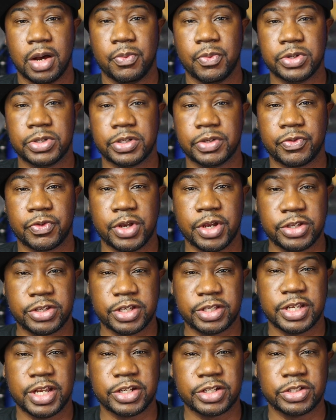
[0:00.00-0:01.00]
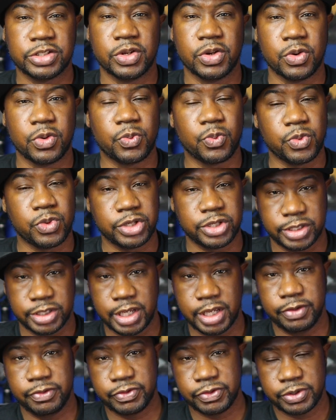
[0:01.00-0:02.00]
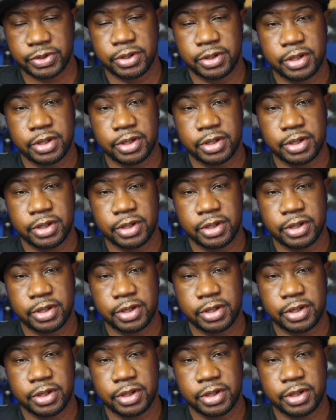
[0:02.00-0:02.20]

which is for international receive.